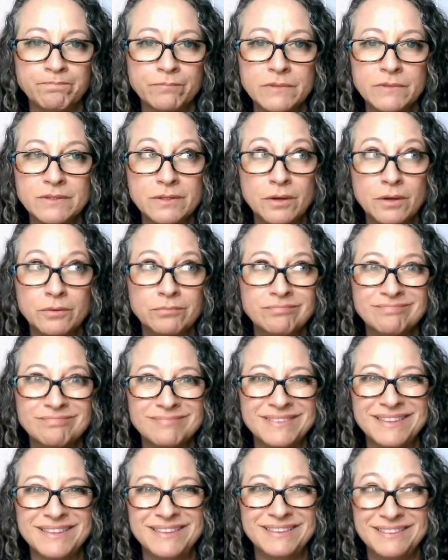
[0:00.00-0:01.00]
So
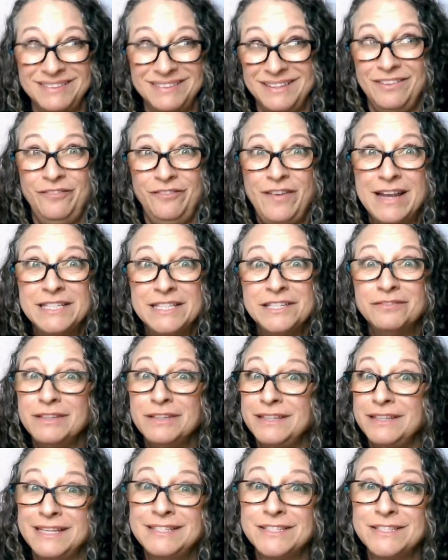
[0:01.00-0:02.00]

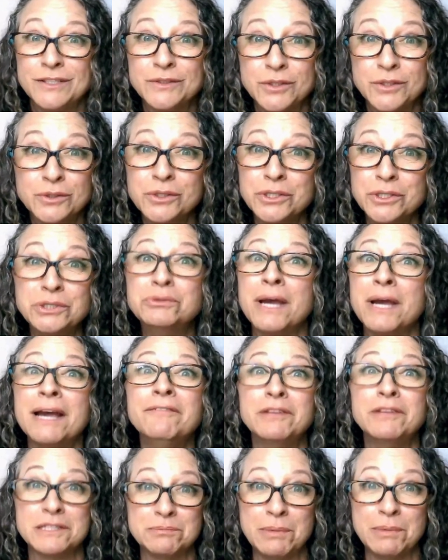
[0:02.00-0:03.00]
effectively, they still don't know you
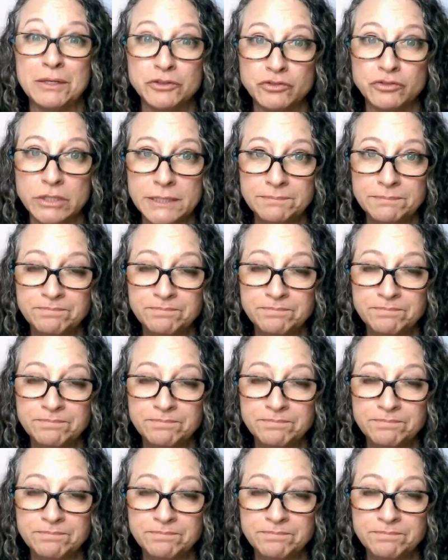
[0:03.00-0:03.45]
have this boundary.